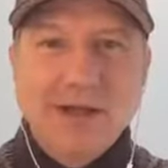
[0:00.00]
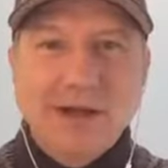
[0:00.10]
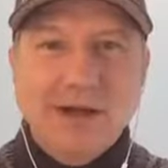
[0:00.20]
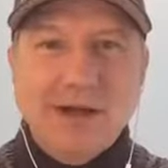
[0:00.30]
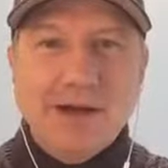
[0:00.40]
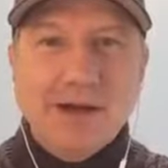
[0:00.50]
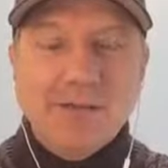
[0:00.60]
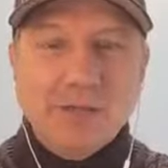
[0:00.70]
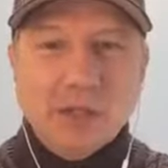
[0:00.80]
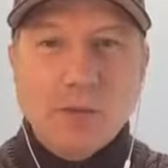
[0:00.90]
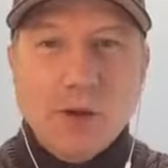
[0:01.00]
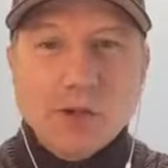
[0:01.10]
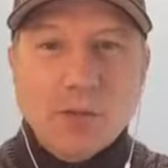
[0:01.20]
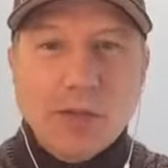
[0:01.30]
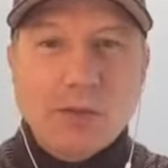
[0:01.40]
Um, so
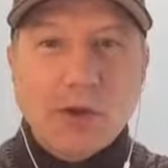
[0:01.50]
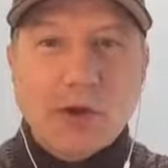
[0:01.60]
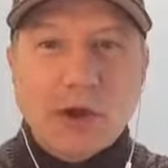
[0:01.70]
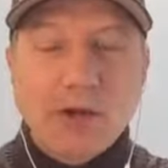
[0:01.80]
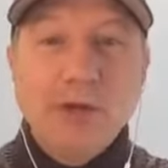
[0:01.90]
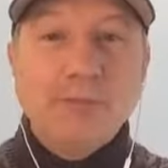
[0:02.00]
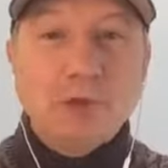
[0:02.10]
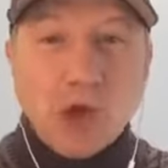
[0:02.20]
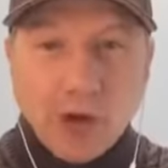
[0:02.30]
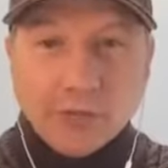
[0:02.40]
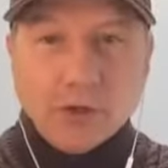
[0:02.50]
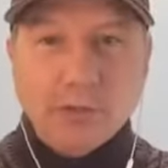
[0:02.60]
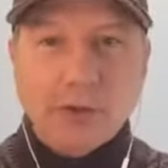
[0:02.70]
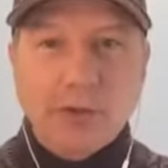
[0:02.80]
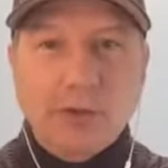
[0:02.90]
most people are
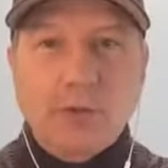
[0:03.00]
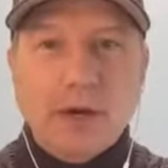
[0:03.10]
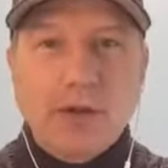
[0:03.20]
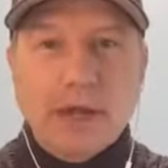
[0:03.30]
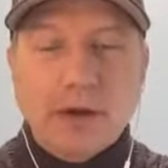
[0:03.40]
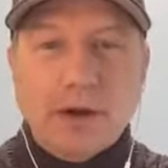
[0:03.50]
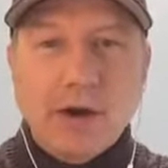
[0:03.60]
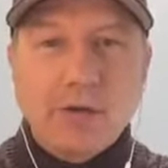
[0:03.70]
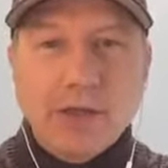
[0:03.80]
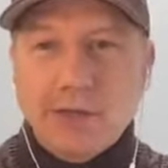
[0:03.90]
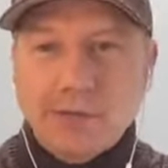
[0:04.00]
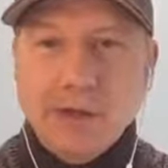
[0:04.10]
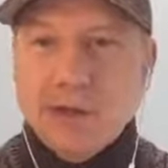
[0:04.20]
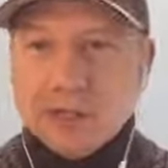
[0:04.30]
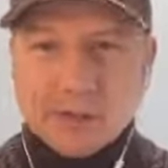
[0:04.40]
comfortable with where they are. They've
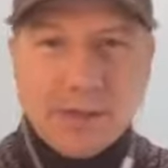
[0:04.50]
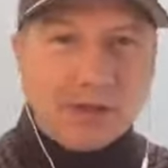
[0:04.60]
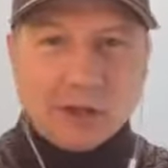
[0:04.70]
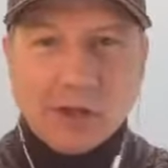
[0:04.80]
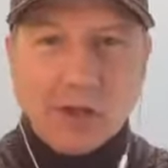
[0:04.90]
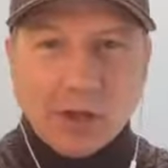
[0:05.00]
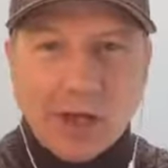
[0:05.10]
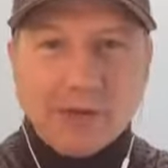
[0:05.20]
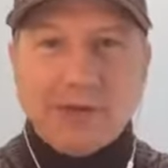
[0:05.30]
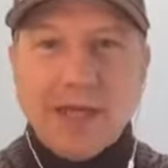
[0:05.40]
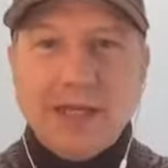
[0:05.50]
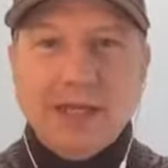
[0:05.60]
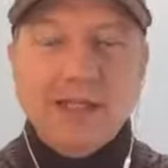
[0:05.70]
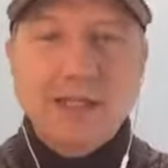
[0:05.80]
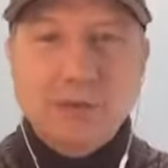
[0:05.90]
spent their whole life getting
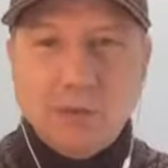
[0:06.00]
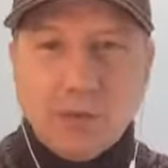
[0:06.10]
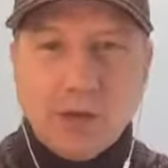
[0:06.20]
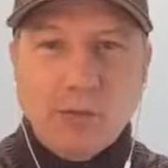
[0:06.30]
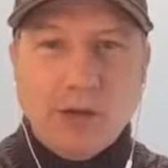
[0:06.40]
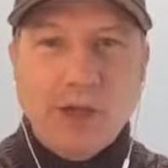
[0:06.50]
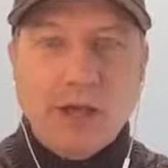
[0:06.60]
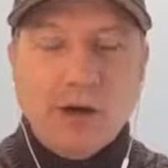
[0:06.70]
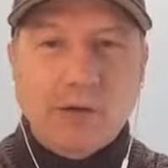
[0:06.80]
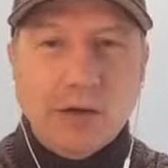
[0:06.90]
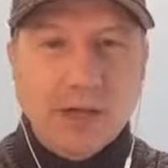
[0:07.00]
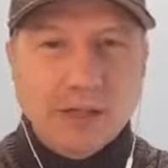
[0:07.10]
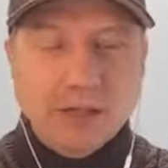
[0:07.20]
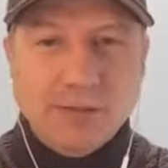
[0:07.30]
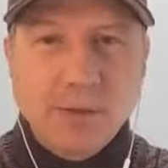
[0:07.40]
to this point where they are right
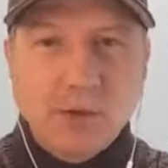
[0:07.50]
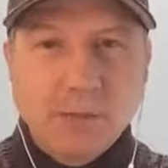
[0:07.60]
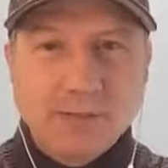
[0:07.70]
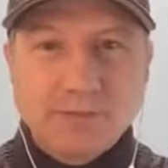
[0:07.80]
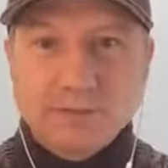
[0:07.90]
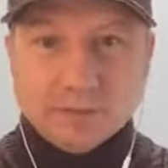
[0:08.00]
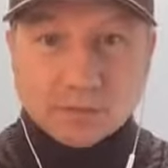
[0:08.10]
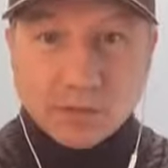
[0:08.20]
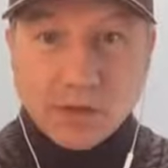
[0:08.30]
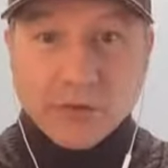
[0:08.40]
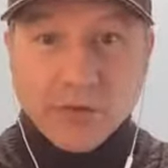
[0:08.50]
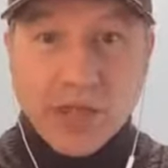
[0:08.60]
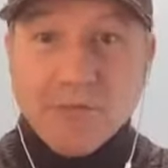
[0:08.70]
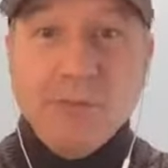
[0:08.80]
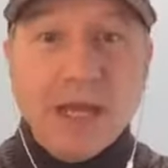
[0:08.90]
at this moment. So
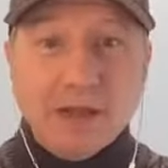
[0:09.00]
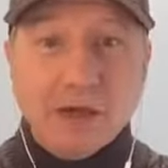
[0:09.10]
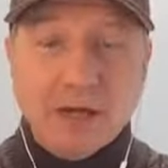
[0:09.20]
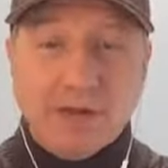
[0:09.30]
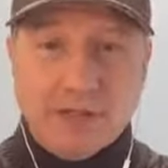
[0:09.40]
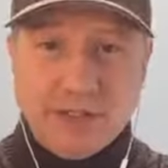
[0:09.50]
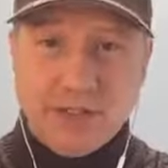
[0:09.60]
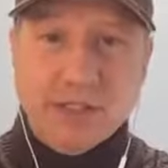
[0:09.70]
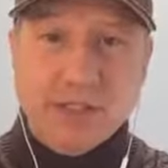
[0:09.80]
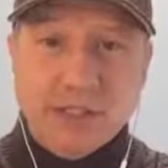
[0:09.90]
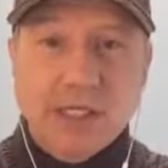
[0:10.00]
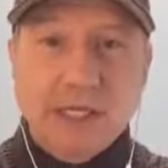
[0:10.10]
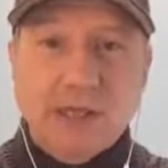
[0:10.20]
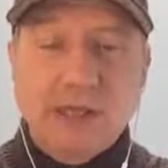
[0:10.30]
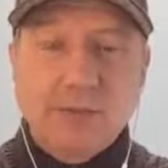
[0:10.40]
they've made their health decisions to
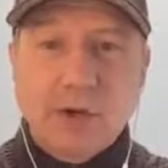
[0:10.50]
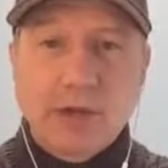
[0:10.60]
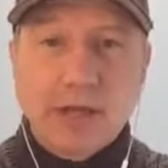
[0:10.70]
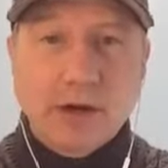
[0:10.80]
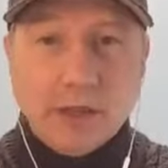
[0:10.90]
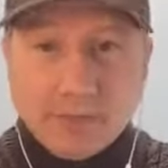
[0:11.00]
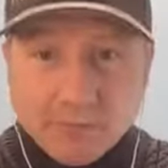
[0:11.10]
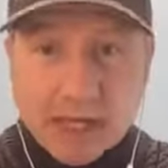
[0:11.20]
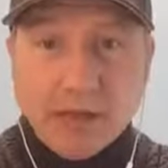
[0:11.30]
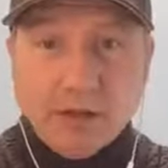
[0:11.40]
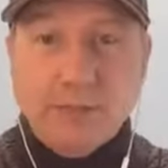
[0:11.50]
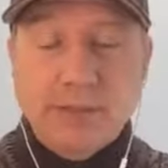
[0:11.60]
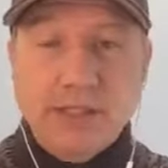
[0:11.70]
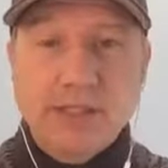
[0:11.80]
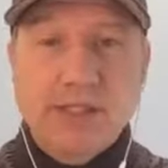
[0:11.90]
get them where they are. They've made their
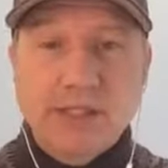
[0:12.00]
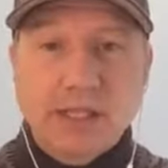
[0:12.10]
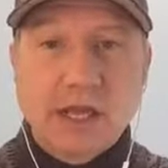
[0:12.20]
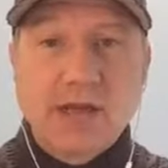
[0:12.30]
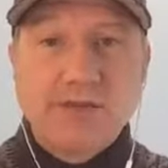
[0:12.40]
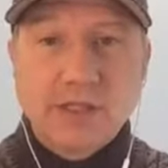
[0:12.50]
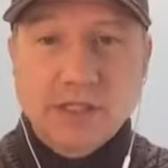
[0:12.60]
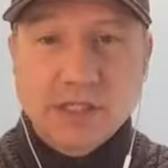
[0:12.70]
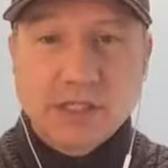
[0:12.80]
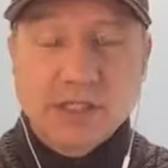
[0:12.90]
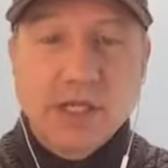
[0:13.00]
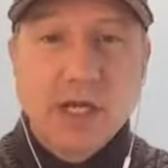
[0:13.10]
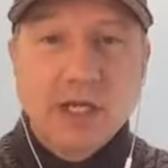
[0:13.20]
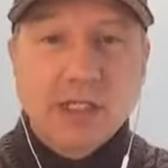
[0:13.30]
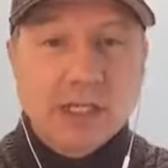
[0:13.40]
business and life decisions
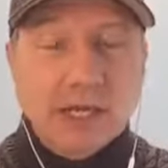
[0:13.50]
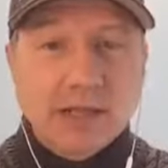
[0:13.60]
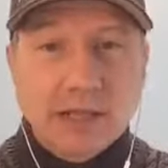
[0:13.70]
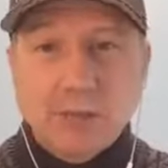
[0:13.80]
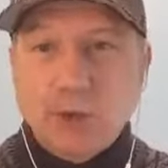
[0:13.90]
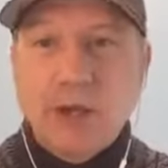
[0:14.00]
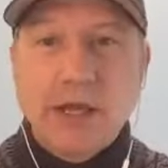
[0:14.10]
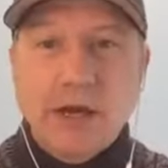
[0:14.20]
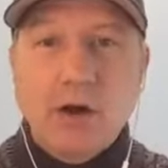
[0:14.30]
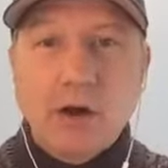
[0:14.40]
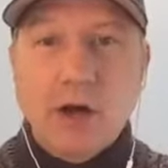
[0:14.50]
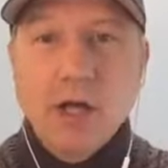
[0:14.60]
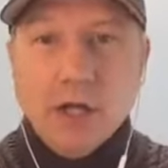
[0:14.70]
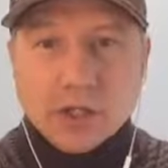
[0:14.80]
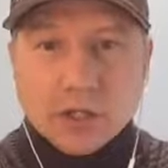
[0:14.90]
to get them where they are.
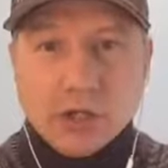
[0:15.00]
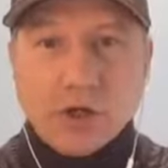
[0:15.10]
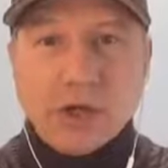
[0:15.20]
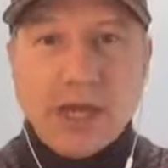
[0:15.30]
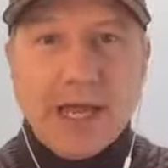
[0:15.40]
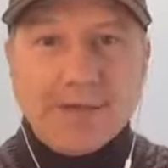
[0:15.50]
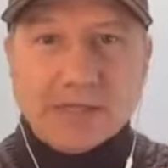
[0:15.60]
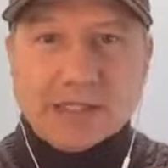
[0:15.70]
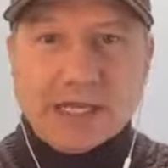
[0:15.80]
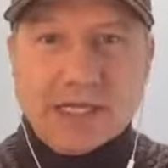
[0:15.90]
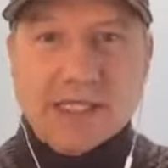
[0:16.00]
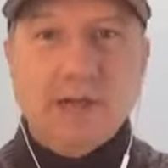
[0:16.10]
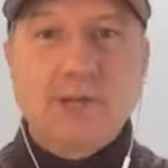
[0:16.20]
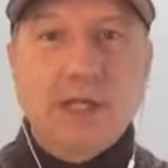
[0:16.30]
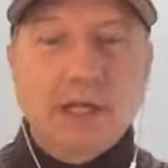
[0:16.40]
So you're going to have to say
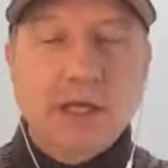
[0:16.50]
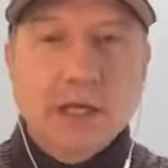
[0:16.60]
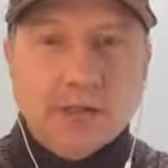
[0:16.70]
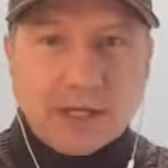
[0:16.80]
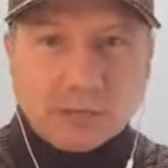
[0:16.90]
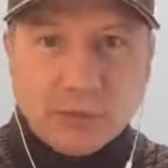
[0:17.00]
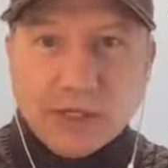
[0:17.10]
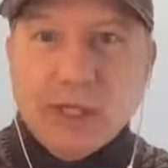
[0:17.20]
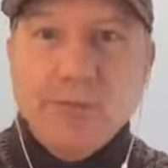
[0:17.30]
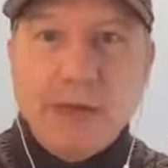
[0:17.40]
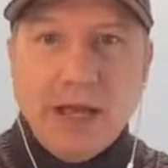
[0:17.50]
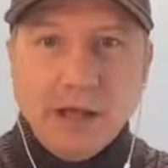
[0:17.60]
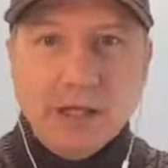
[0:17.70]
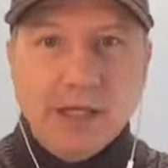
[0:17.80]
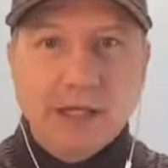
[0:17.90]
something that's pretty
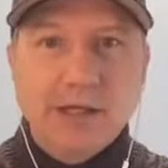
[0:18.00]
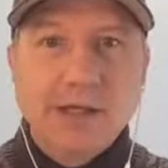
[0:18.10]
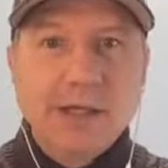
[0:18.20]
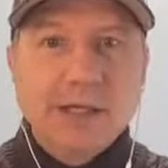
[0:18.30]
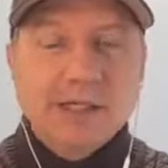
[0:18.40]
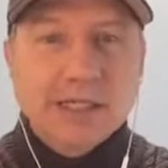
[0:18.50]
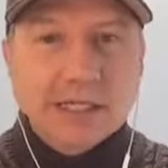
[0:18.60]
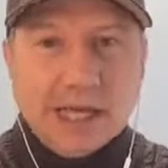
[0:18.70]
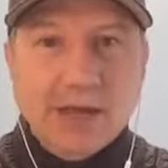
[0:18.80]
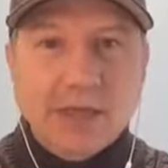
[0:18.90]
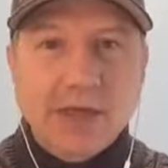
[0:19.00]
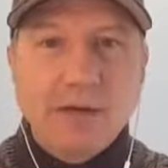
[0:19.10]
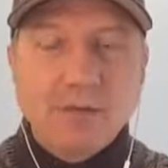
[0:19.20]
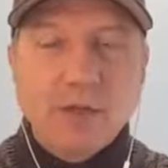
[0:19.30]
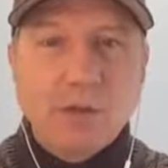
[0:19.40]
compelling to get
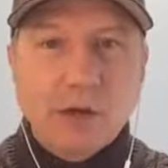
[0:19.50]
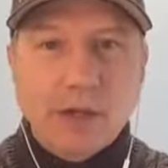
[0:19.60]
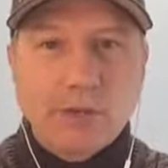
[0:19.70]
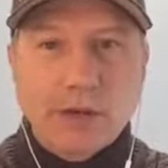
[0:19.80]
them to where they want to